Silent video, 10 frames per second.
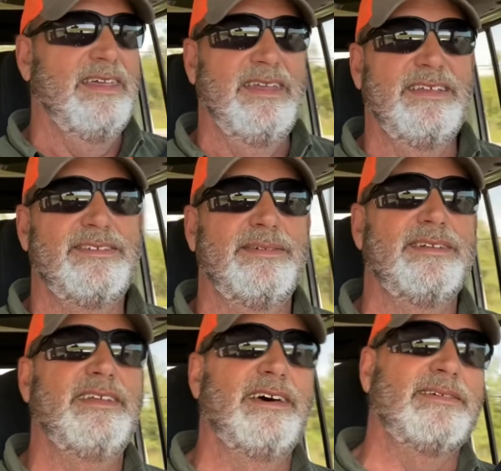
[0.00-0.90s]
into
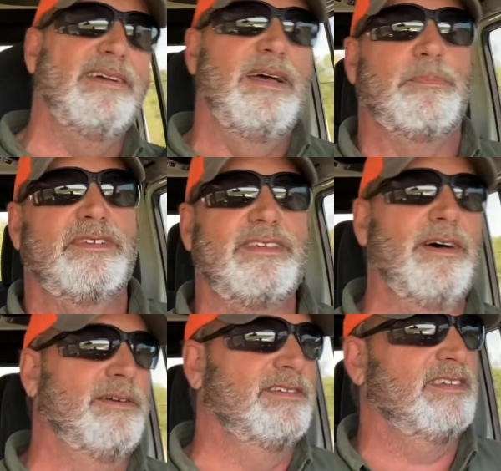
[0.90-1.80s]
another
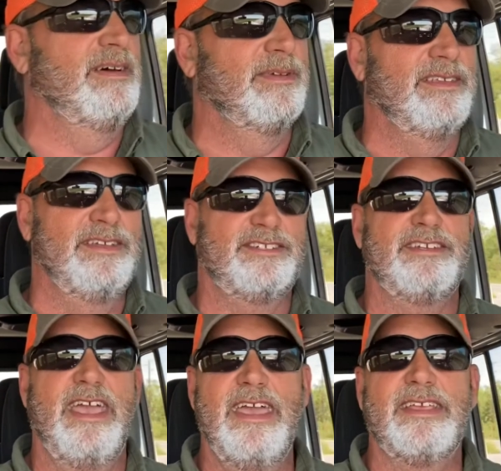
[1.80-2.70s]
episode of some of these
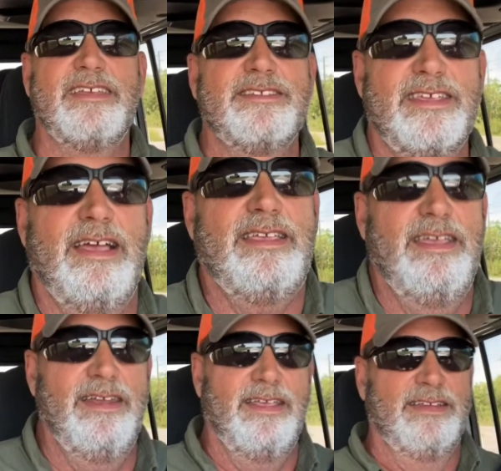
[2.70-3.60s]
shenanigans I
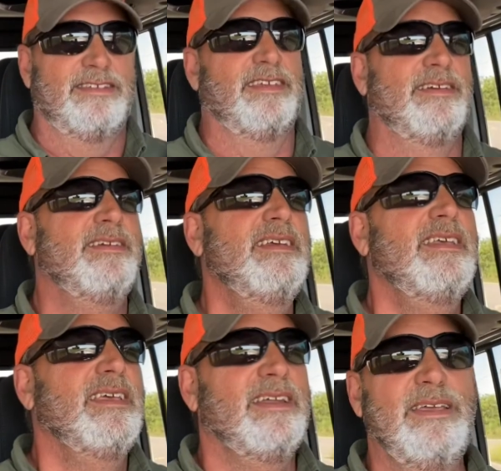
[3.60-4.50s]
get into.
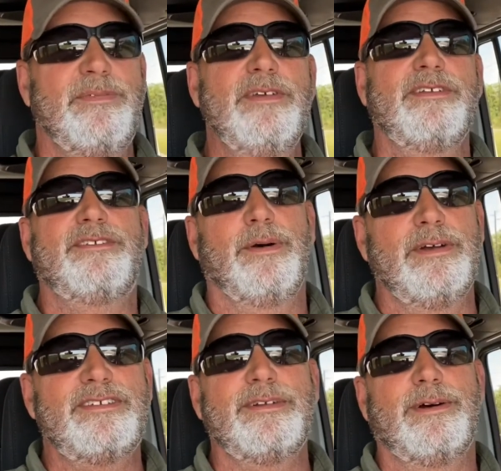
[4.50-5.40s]
And if you
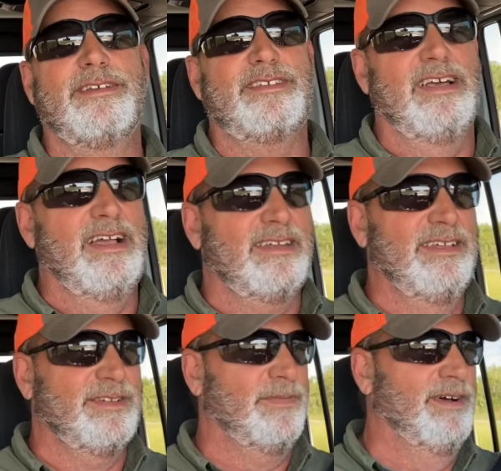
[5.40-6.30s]
enjoy stories like
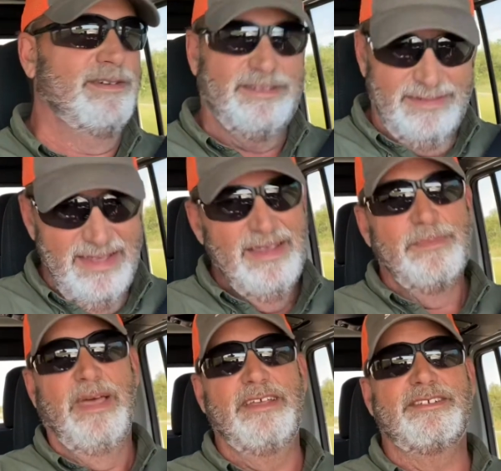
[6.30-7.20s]
this, folks,
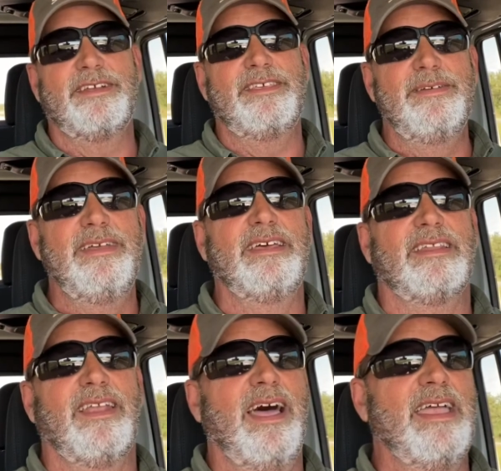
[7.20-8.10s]
make sure you hit
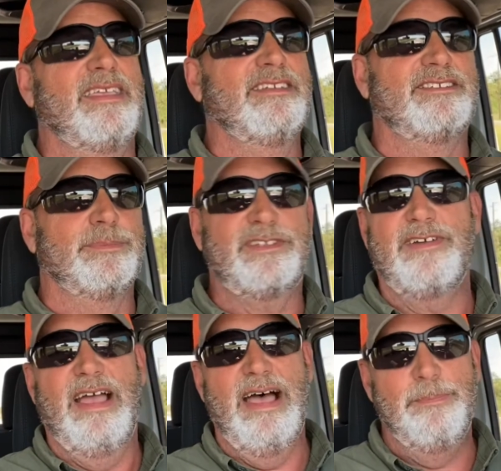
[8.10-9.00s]
the like and
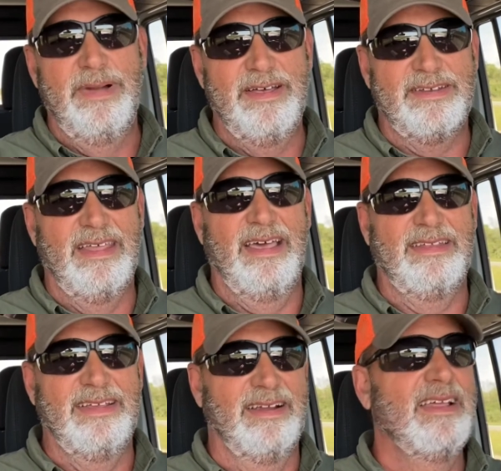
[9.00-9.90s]
subscribe button out
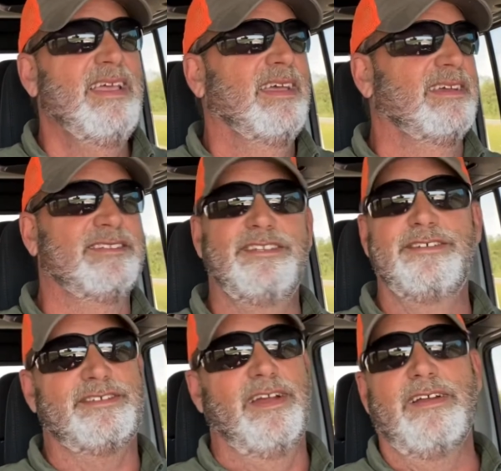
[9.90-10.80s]
there, because you
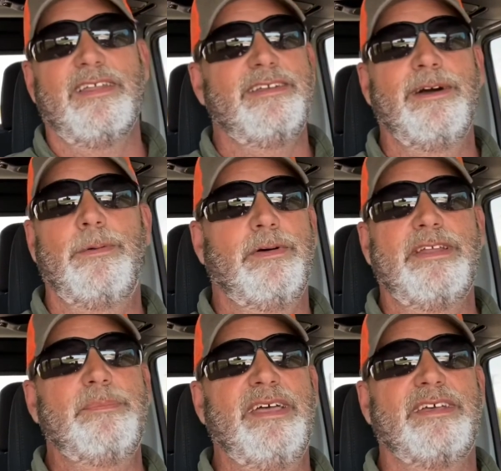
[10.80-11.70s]
certainly don't want
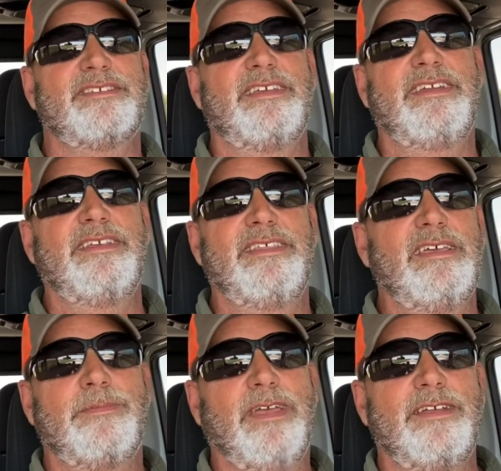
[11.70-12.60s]
to miss any of the
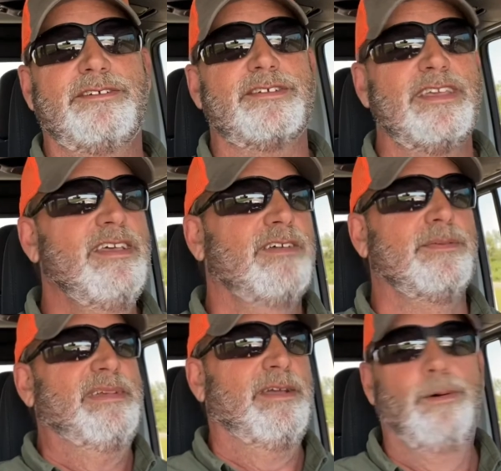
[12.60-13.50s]
adventures
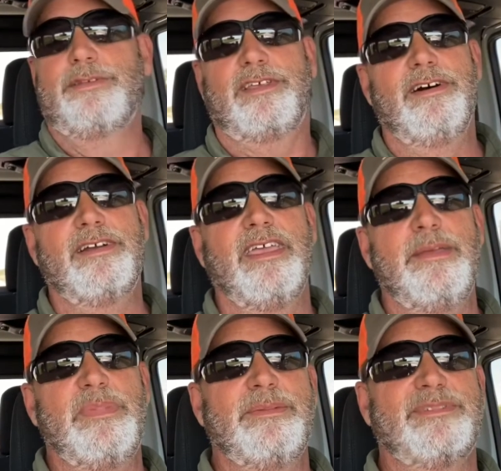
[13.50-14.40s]
from the old Skunk
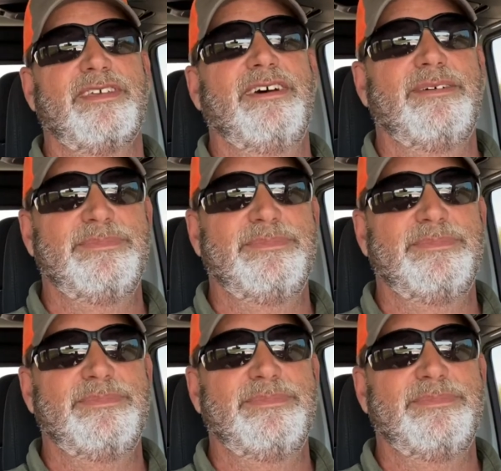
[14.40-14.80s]
Ape himself.